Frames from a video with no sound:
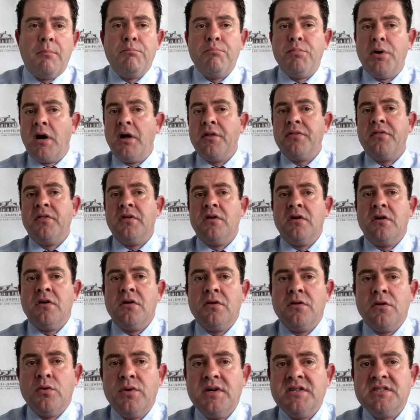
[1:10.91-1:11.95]
But the
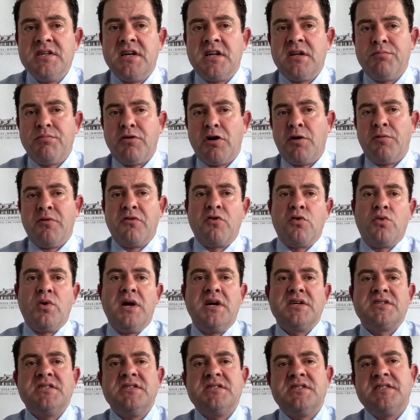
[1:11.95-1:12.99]
Louisiana Department of
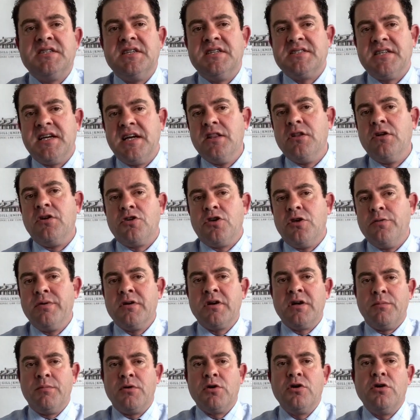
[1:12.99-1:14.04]
Corrections says, hey, look, you
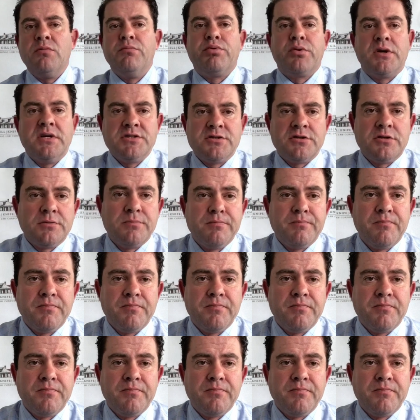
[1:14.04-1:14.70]
become a good prisoner